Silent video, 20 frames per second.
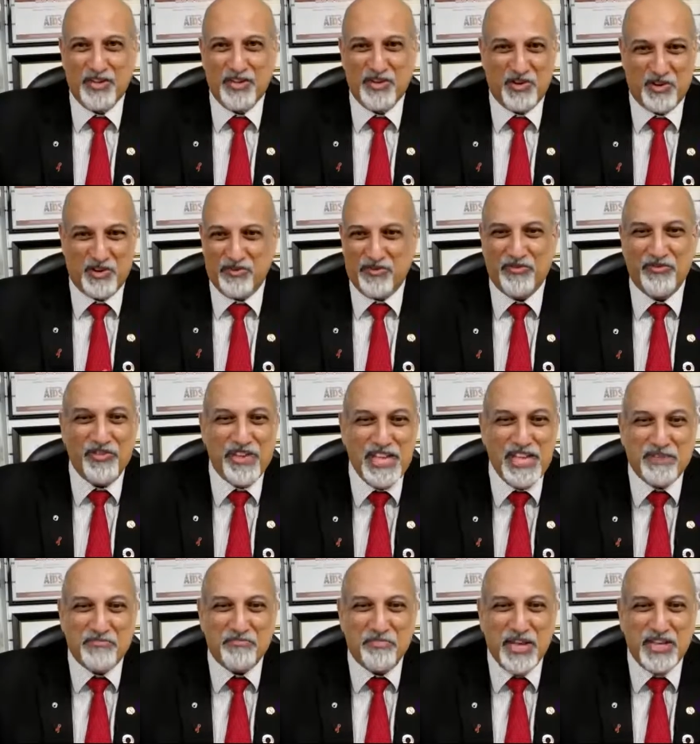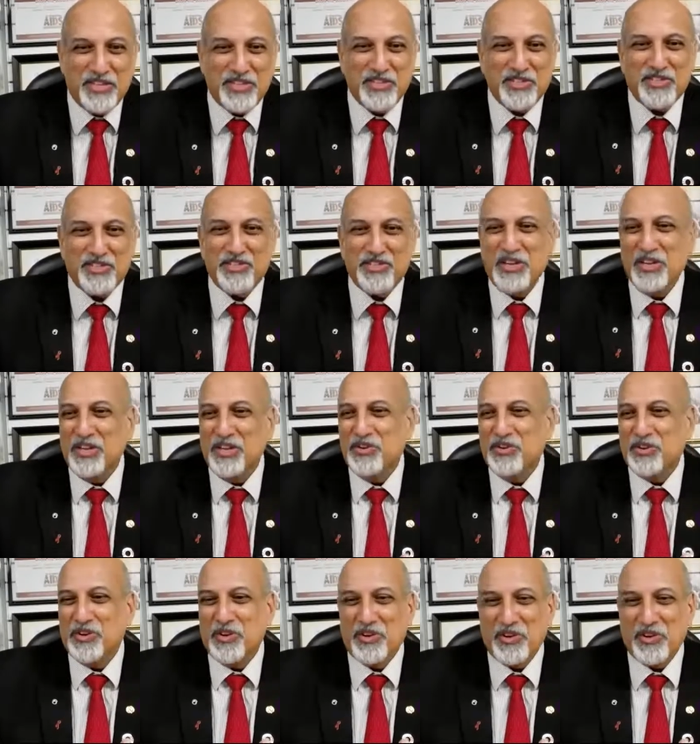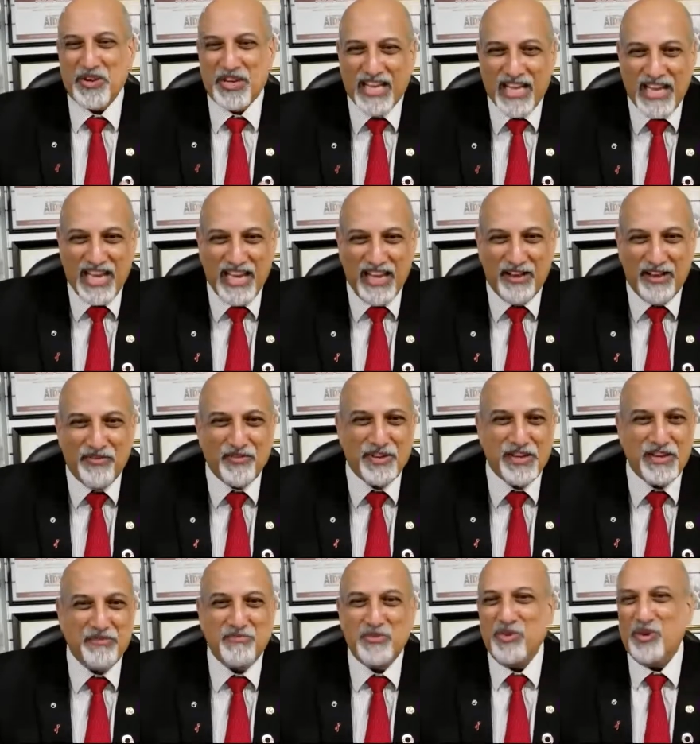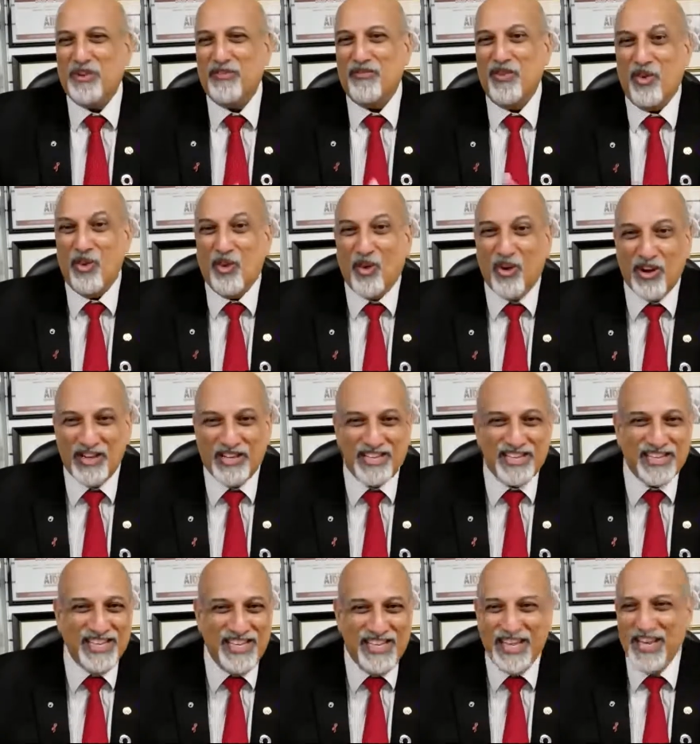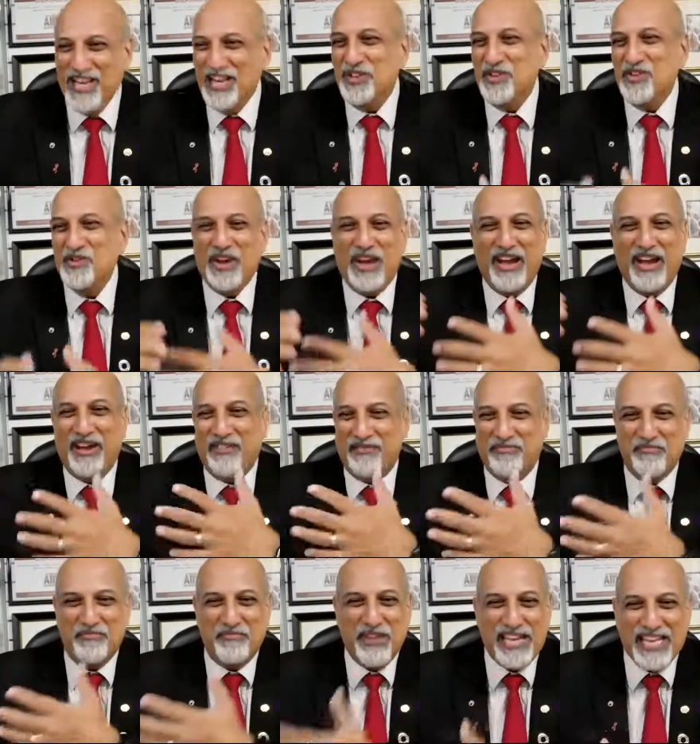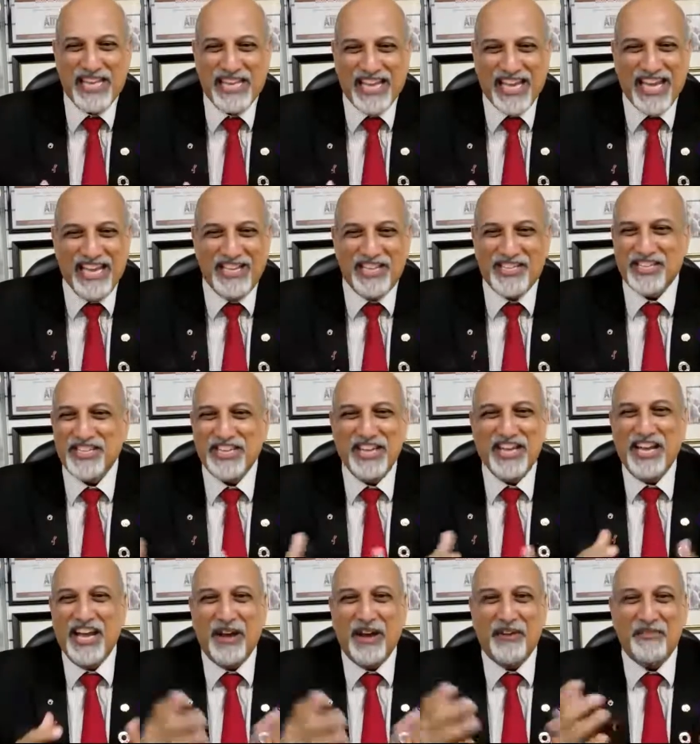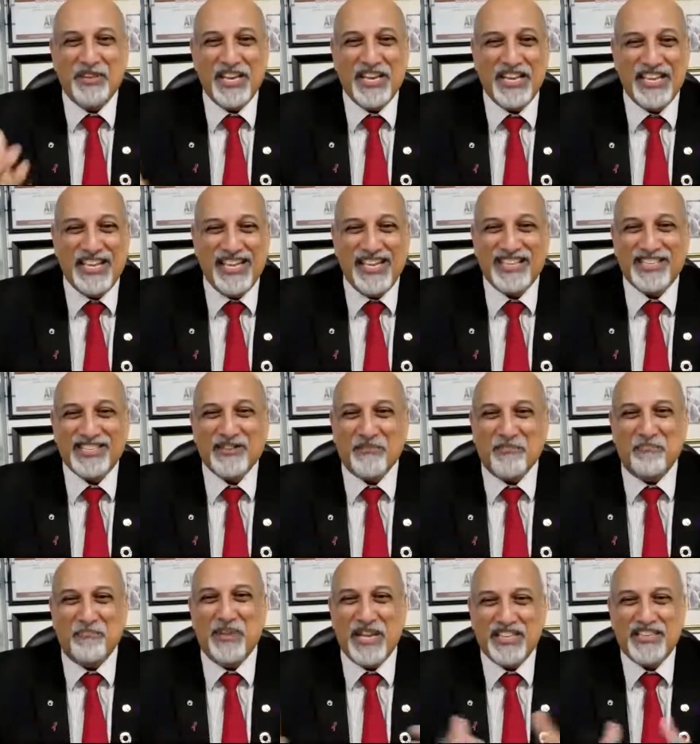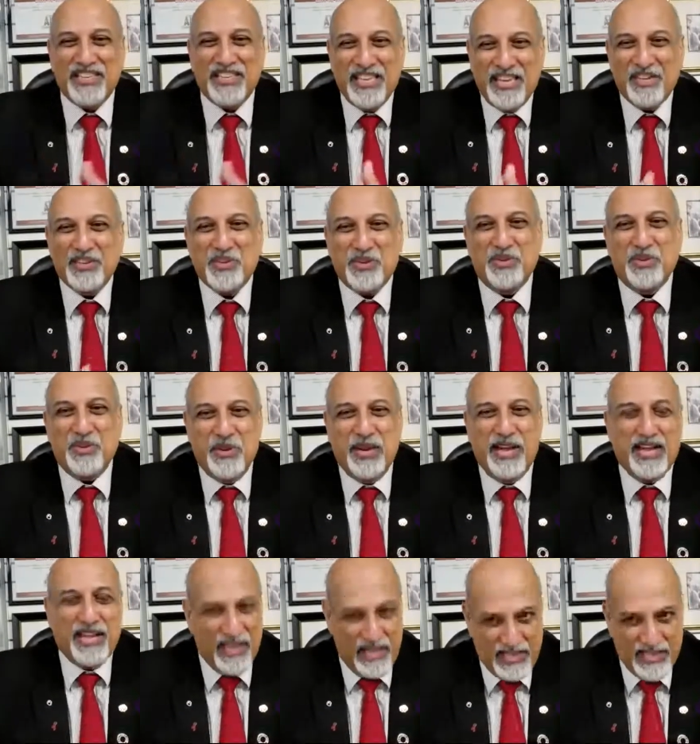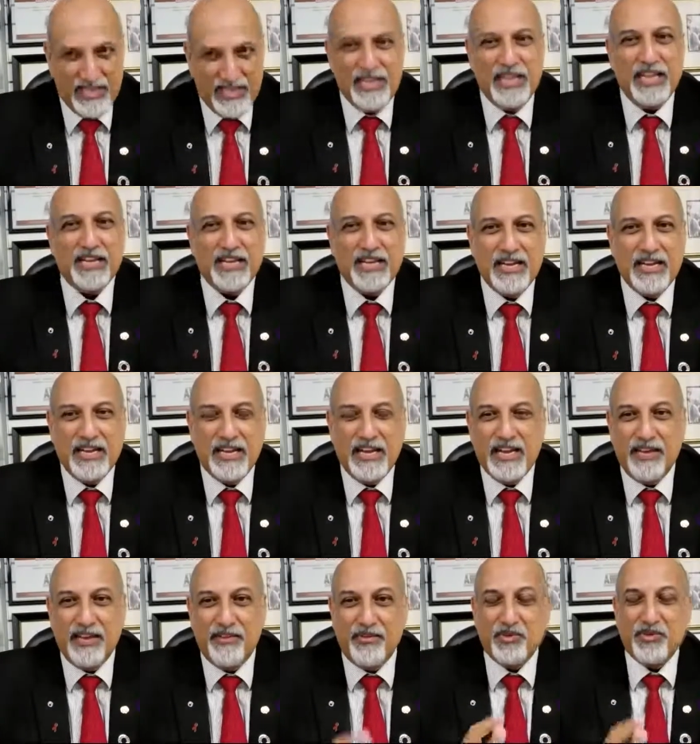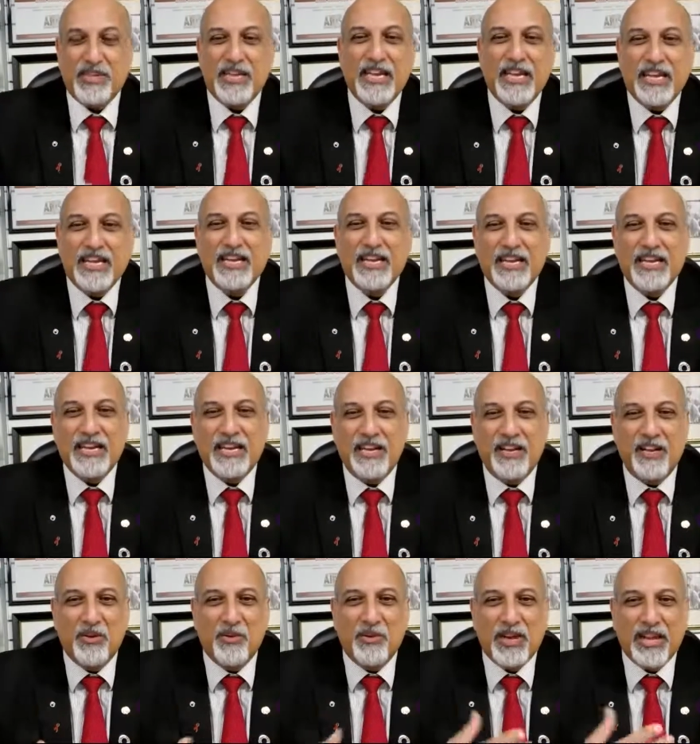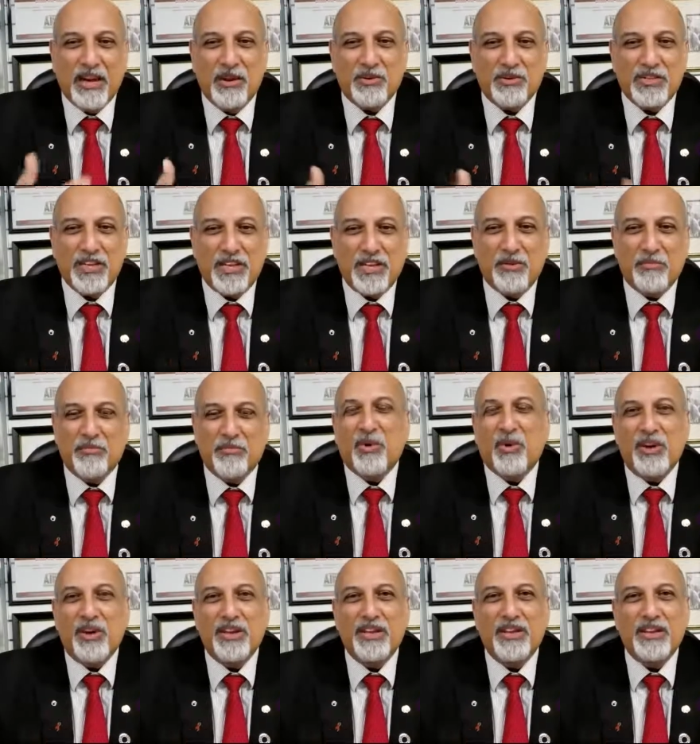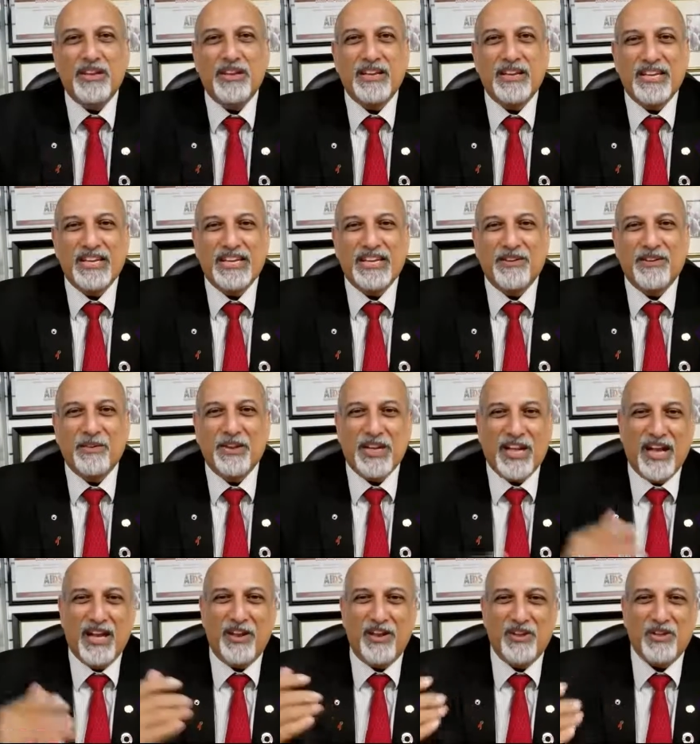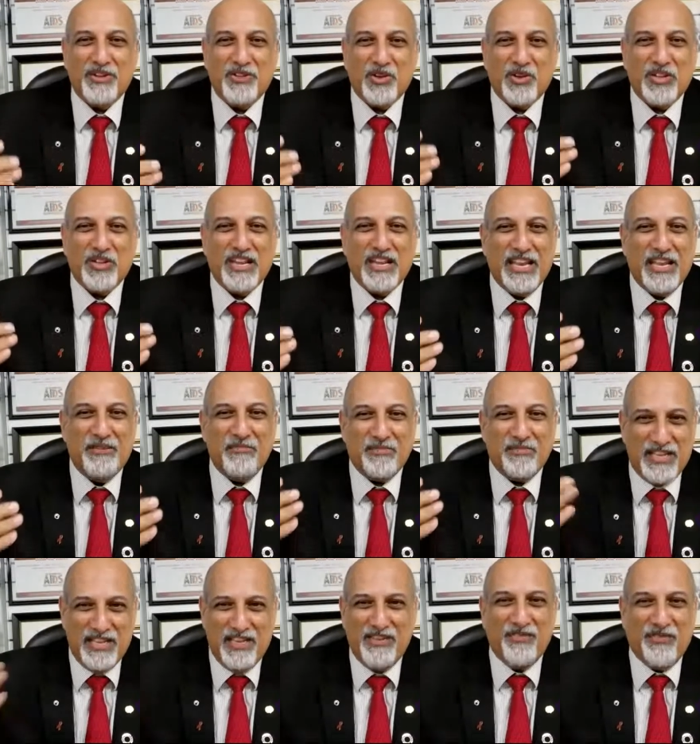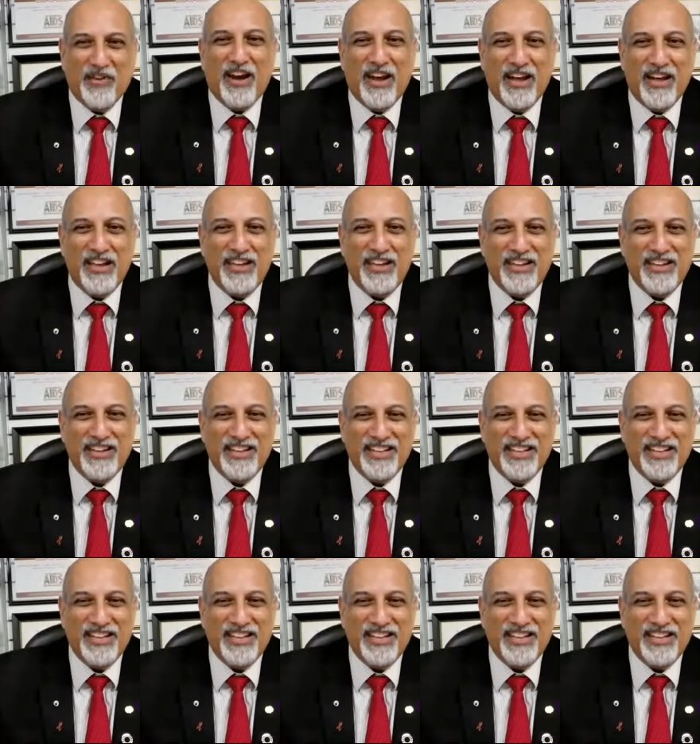got to feed patients, you got to care for them, you have laundry, you have medication. I mean, it's a big thing to do, and they did it. If you take, you know, when I was a little boy, when I saw the name DeFi,